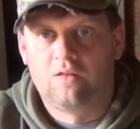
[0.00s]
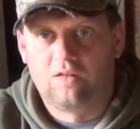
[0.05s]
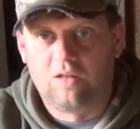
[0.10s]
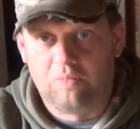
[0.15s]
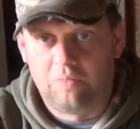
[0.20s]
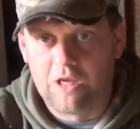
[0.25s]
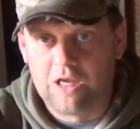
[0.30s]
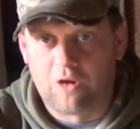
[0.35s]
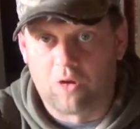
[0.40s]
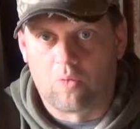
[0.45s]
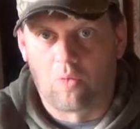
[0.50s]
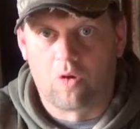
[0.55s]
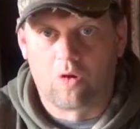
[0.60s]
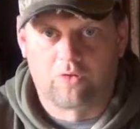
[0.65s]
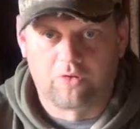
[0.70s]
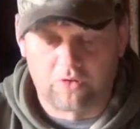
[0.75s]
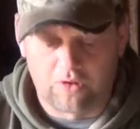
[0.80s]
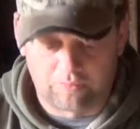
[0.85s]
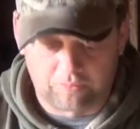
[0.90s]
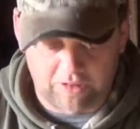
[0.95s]
to me are
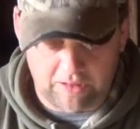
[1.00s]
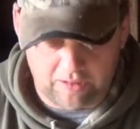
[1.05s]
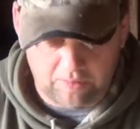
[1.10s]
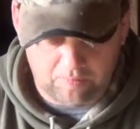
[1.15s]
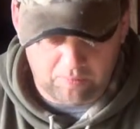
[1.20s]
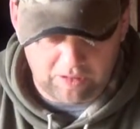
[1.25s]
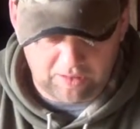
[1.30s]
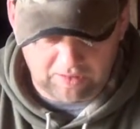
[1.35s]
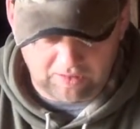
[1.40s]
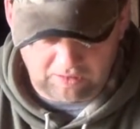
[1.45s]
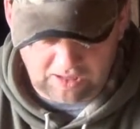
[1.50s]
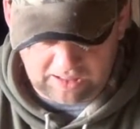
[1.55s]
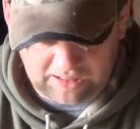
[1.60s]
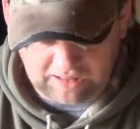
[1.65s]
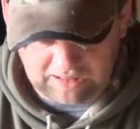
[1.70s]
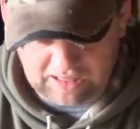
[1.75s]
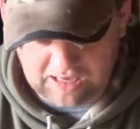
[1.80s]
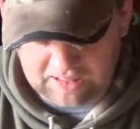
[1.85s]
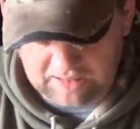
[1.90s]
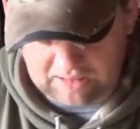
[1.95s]
worth something, because I
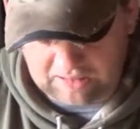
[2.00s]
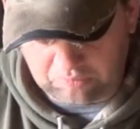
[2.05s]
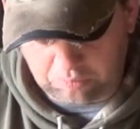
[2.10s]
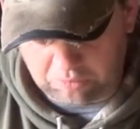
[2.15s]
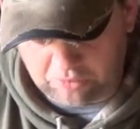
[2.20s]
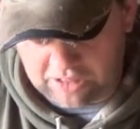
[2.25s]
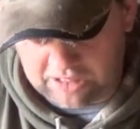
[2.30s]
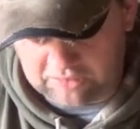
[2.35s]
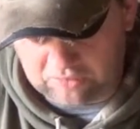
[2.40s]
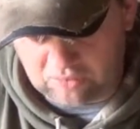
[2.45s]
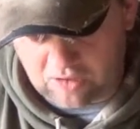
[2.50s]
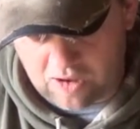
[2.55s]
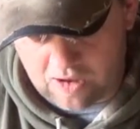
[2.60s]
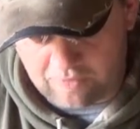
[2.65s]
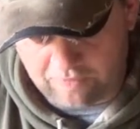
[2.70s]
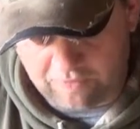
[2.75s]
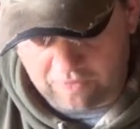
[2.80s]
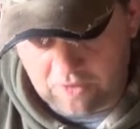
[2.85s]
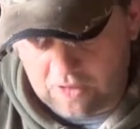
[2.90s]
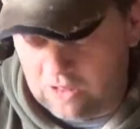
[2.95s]
could take these blades
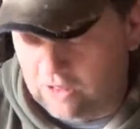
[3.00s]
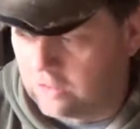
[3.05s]
off,